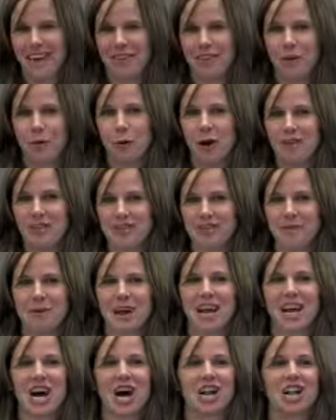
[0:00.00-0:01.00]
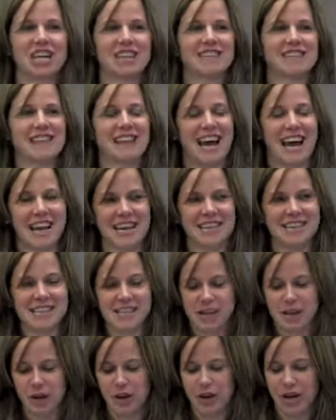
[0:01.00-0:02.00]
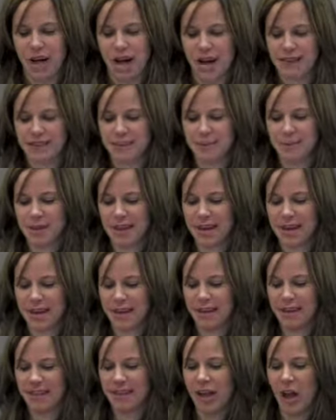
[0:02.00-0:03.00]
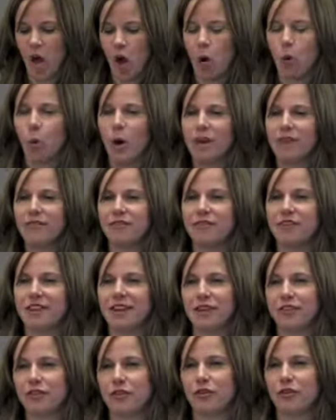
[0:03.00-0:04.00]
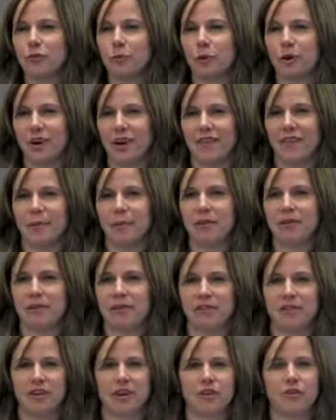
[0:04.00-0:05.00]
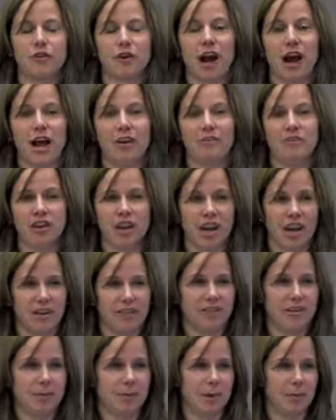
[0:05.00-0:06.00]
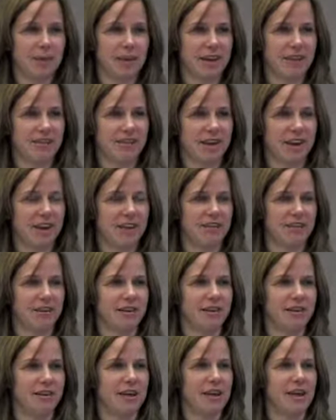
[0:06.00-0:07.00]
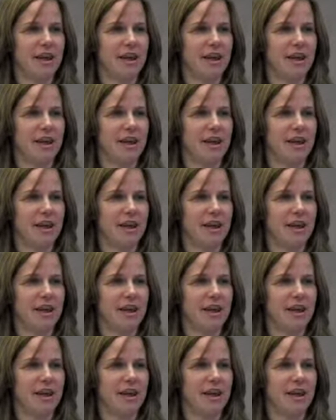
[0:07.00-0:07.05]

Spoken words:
The question my colleagues and I continue to contemplate is, what if teachers were in the position to drive change in public education?